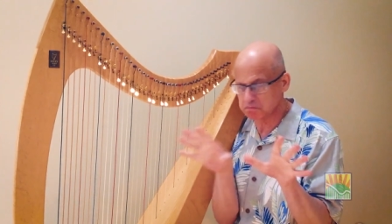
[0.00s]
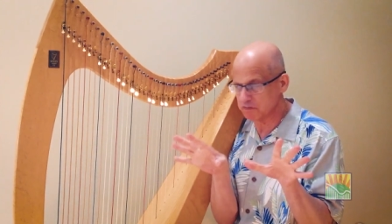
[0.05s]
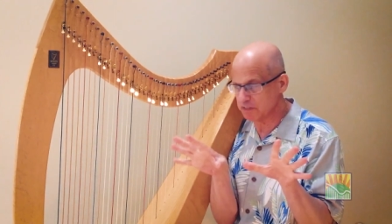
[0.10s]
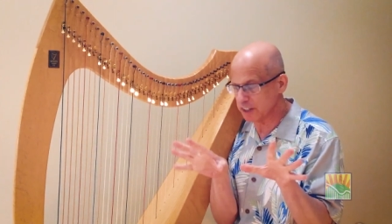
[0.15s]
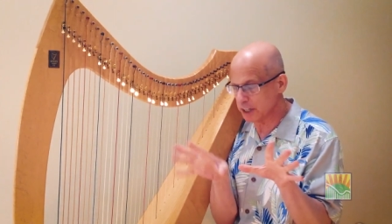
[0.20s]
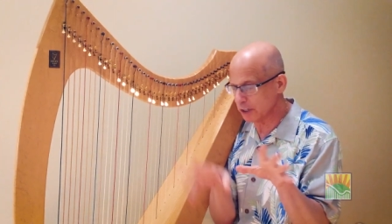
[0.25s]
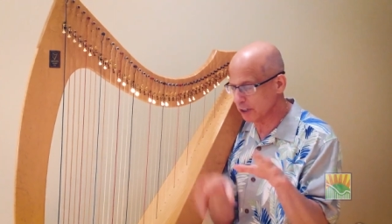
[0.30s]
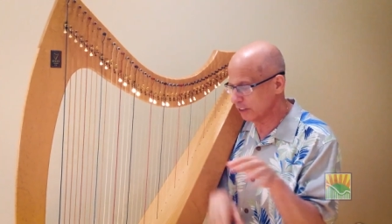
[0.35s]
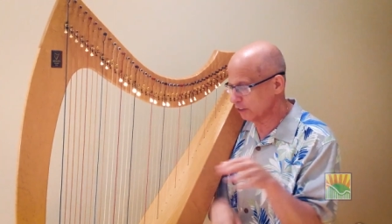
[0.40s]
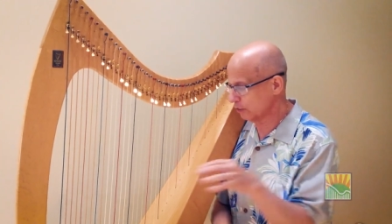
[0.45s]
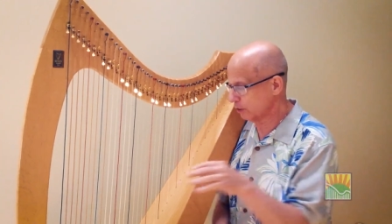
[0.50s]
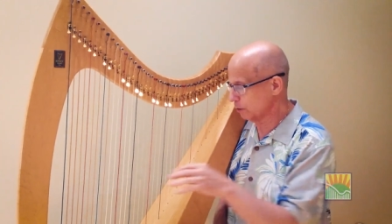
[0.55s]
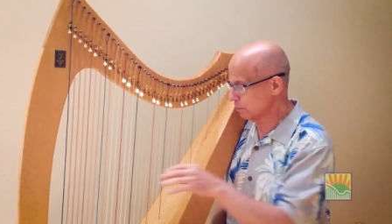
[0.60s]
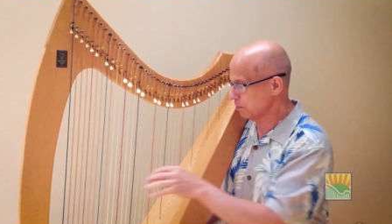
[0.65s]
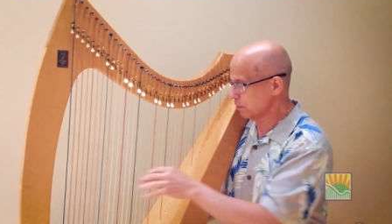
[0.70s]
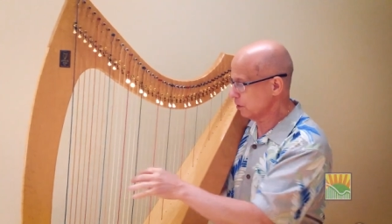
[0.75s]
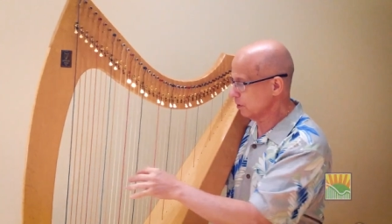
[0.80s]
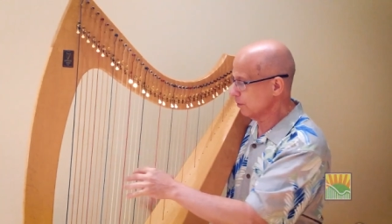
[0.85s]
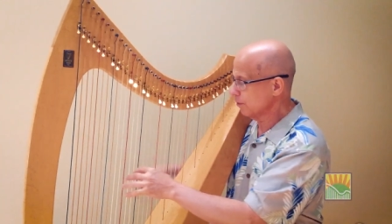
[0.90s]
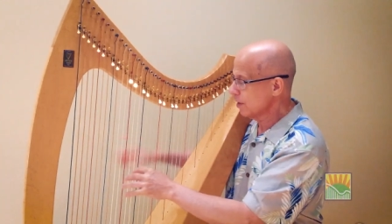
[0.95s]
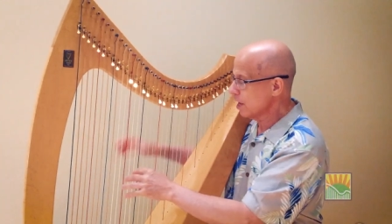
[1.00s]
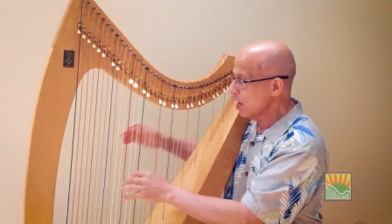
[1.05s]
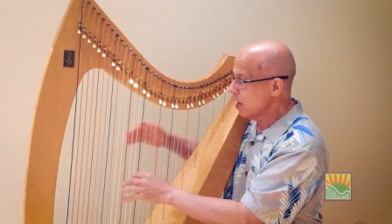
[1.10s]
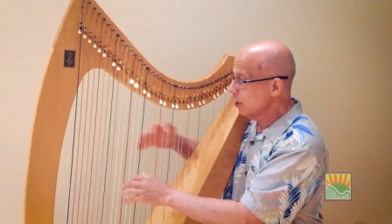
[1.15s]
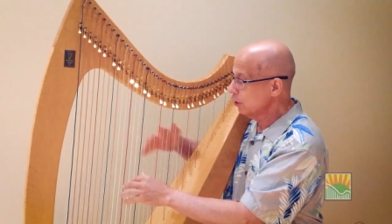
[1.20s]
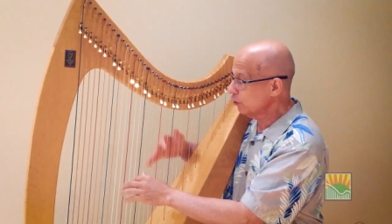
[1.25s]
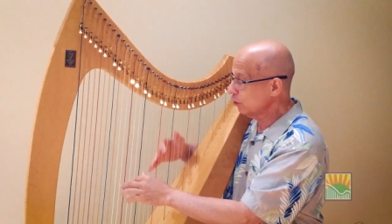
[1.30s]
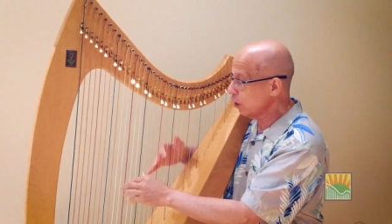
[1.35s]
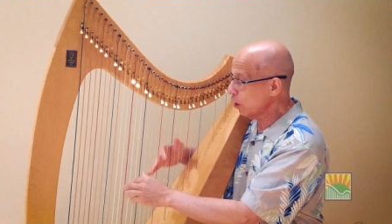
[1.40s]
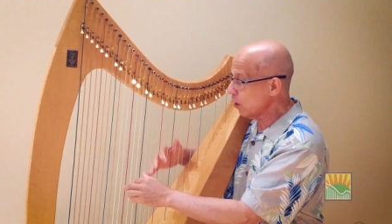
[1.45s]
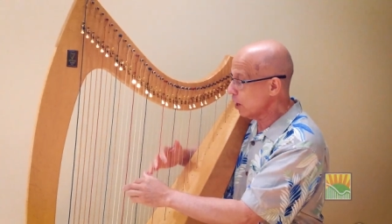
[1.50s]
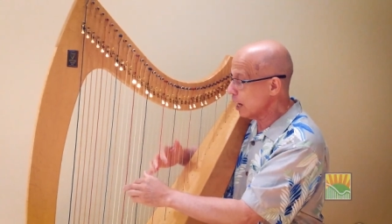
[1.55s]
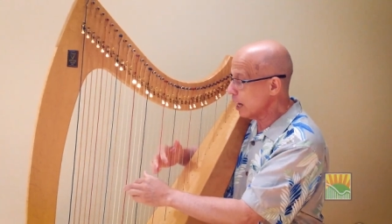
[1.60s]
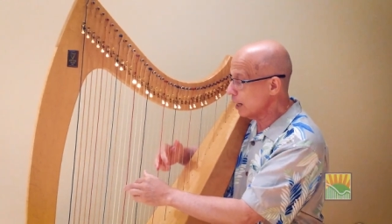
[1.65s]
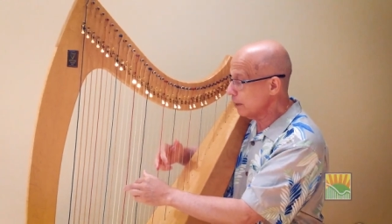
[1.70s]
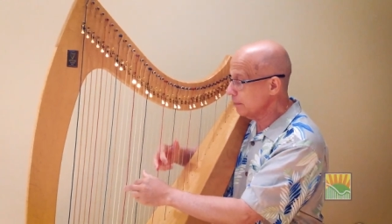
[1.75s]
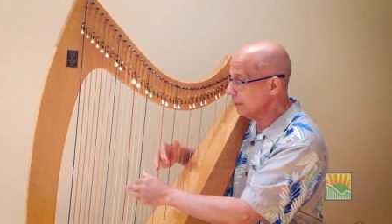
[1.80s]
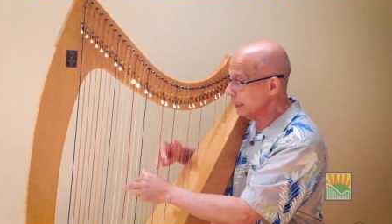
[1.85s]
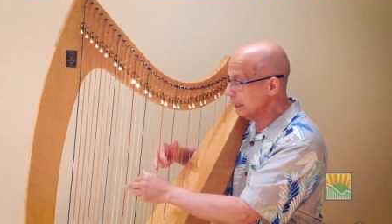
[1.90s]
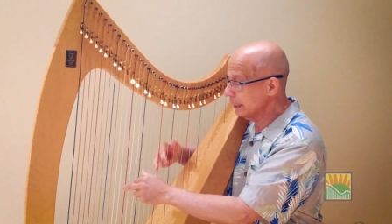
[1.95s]
Very simple. So
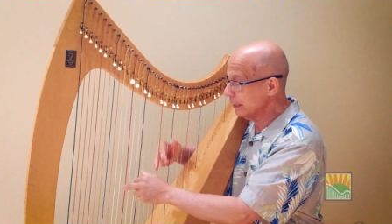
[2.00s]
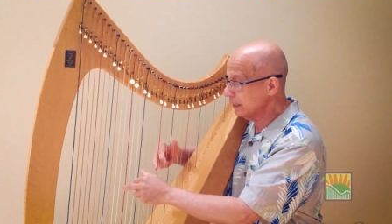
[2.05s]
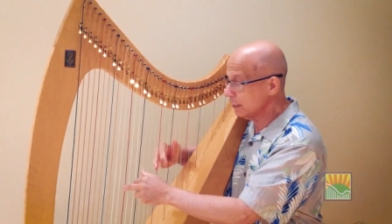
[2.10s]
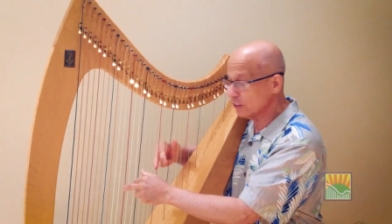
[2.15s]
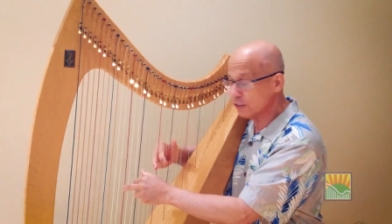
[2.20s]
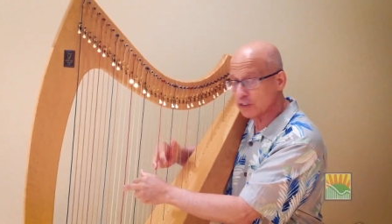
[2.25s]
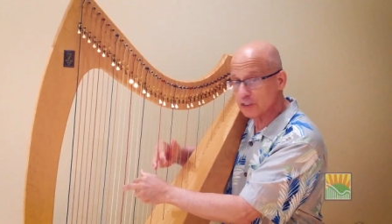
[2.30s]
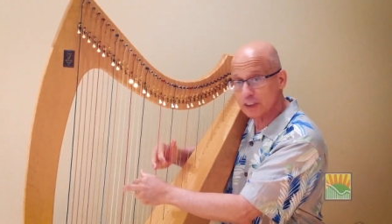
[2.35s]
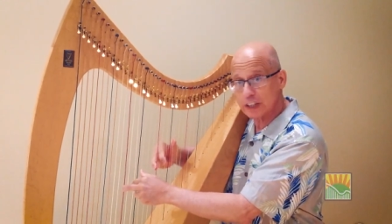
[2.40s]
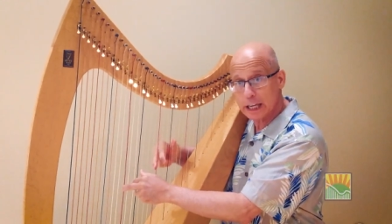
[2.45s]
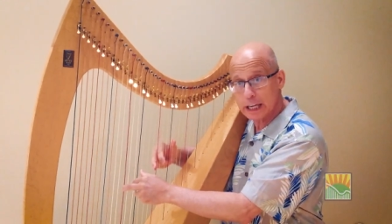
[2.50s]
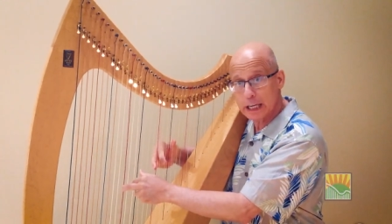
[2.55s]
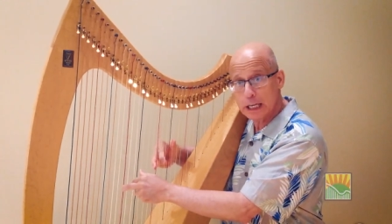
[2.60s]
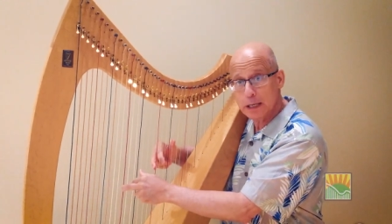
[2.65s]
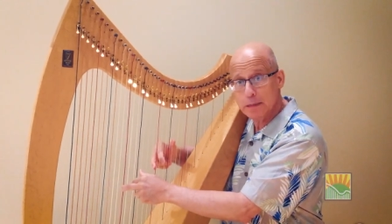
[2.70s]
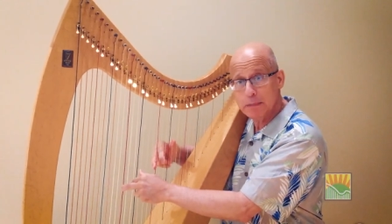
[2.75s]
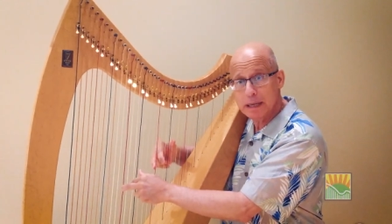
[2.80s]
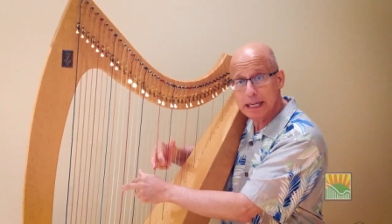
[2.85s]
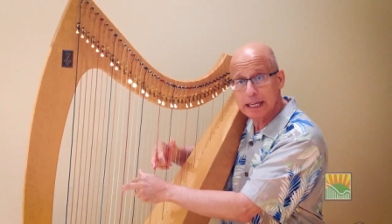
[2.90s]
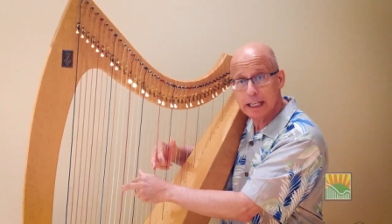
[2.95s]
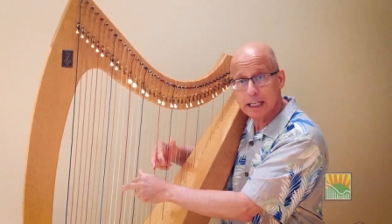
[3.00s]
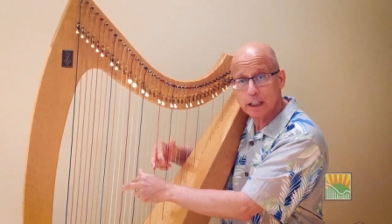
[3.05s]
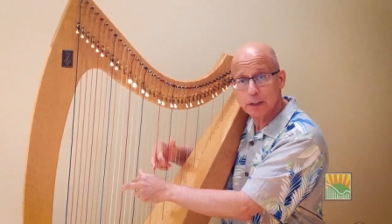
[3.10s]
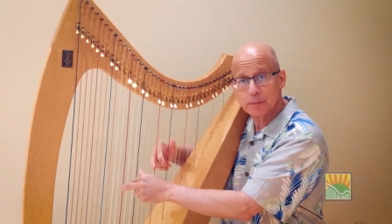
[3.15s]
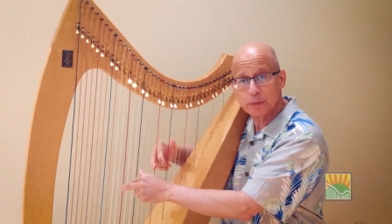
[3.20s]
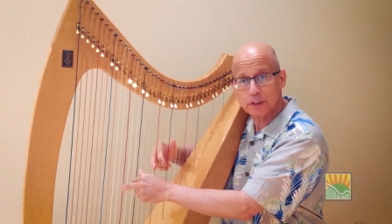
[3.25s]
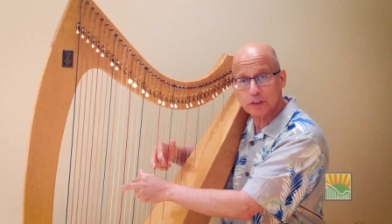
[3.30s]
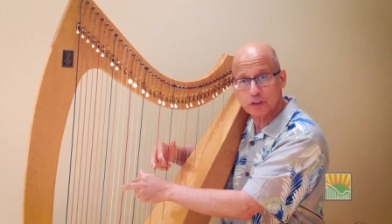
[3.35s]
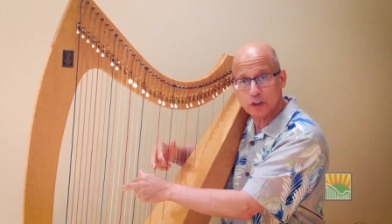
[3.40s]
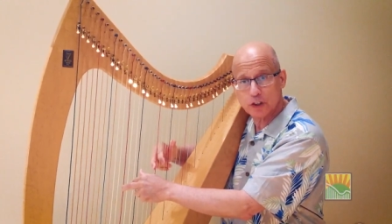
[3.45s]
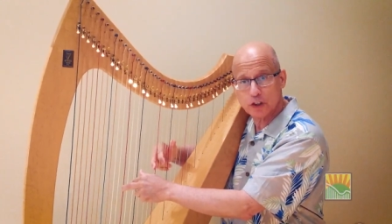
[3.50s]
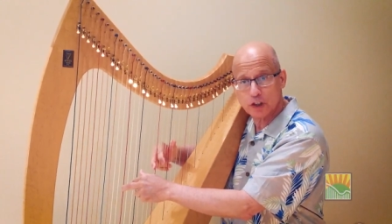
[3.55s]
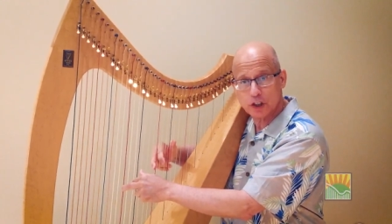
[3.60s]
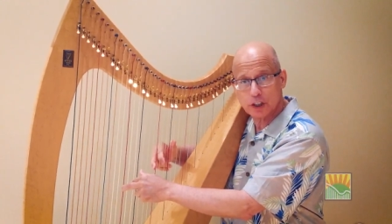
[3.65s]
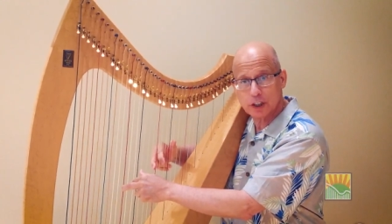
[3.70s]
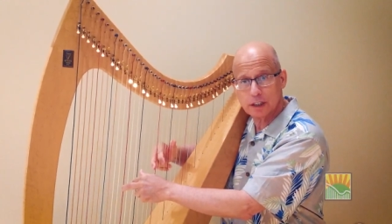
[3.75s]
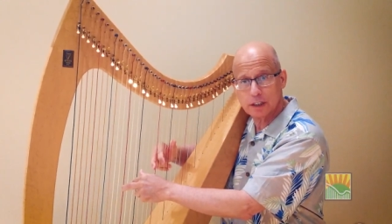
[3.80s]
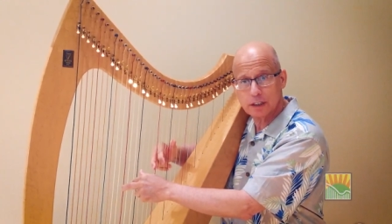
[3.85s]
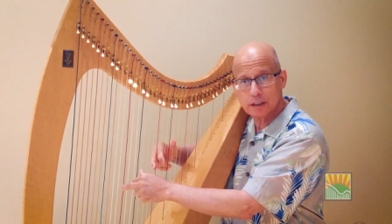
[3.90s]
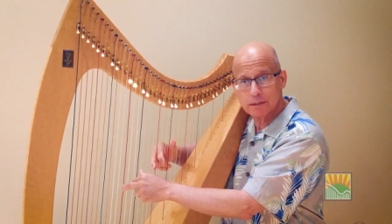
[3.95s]
I'm in the same hand
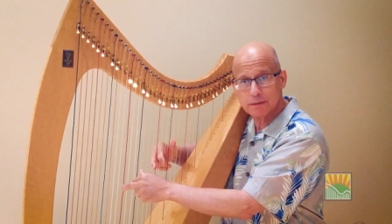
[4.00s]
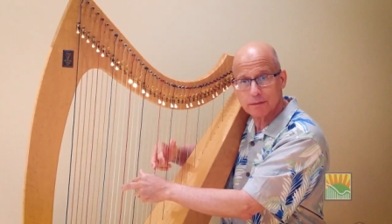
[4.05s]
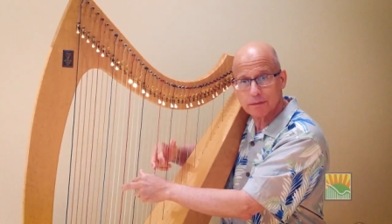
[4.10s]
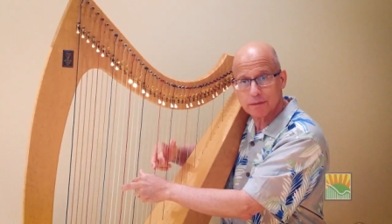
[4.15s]
position,